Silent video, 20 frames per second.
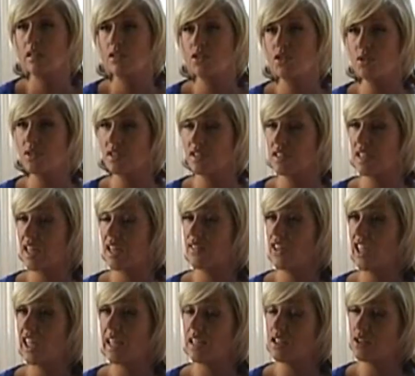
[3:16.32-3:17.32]
Choosing to have
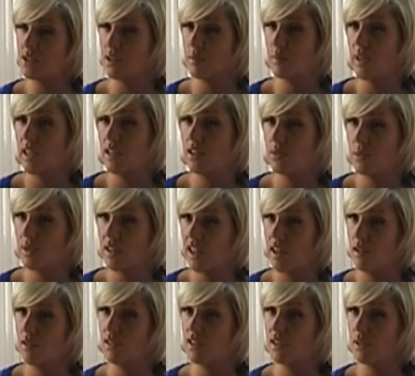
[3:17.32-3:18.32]
a gastric band with a
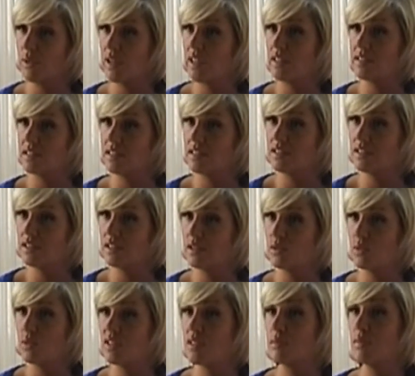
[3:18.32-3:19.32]
Healthier Weight Centre
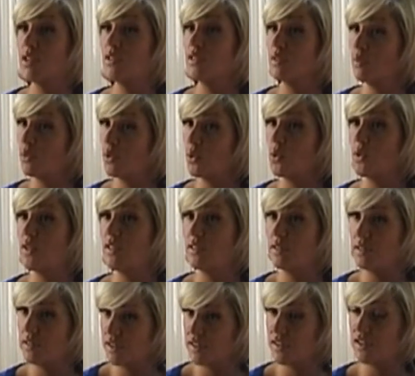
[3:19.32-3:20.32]
was the most
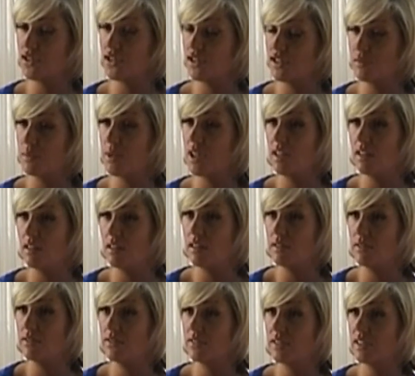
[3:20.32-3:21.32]
important decision of my
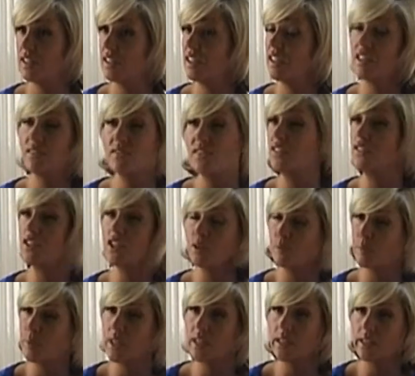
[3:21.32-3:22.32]
life, and I've never
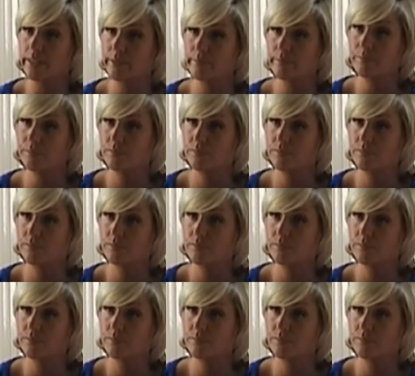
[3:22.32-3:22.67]
looked back.